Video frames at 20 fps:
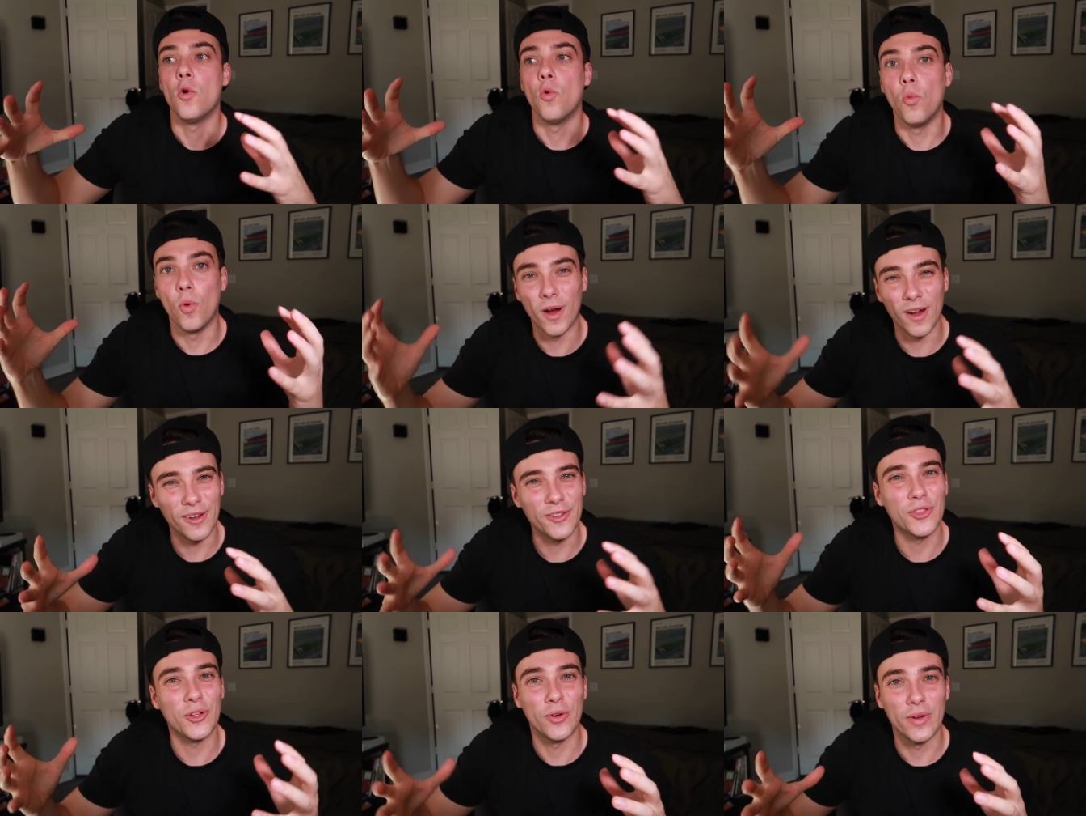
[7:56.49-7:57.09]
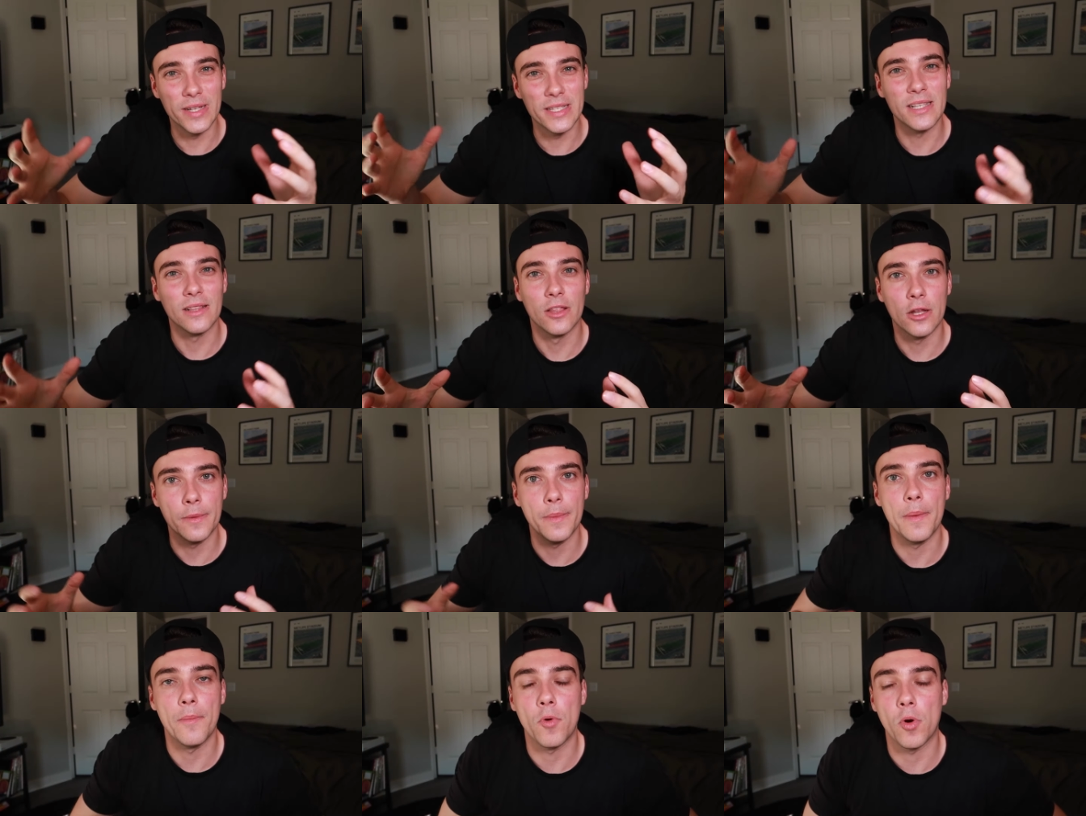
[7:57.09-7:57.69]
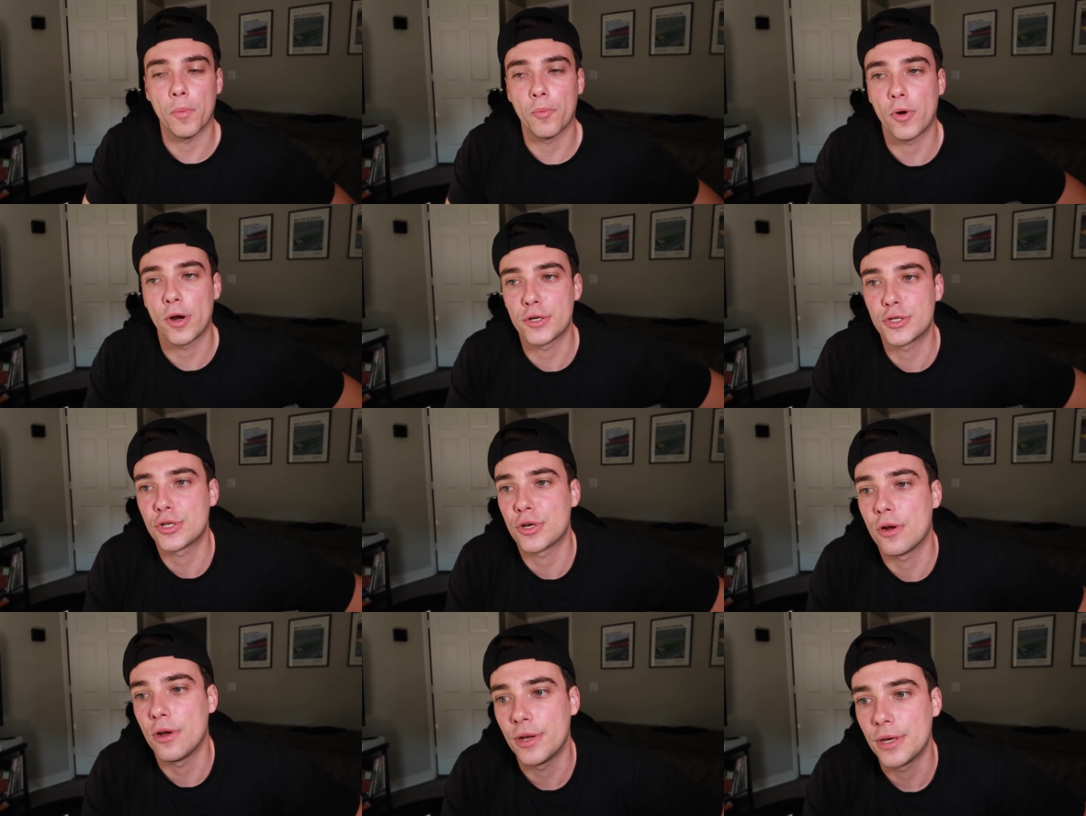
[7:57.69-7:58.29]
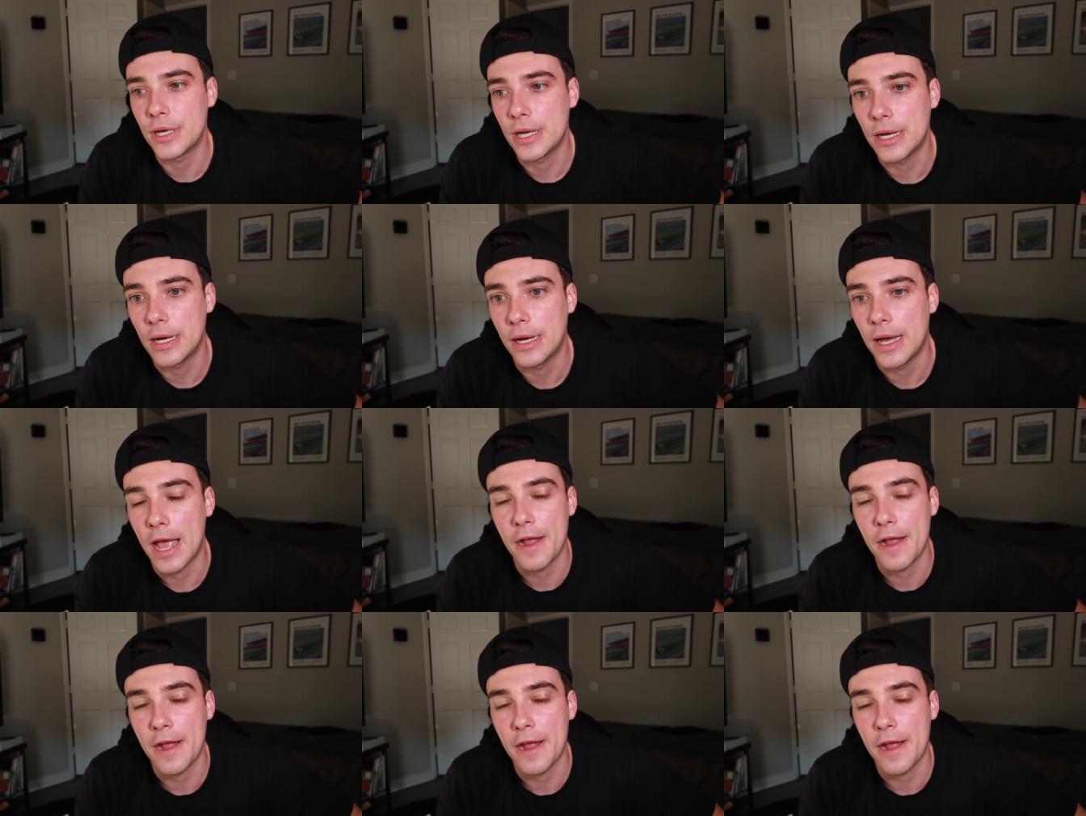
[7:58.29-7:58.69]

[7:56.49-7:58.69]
where there is a little bit more pressure on uh,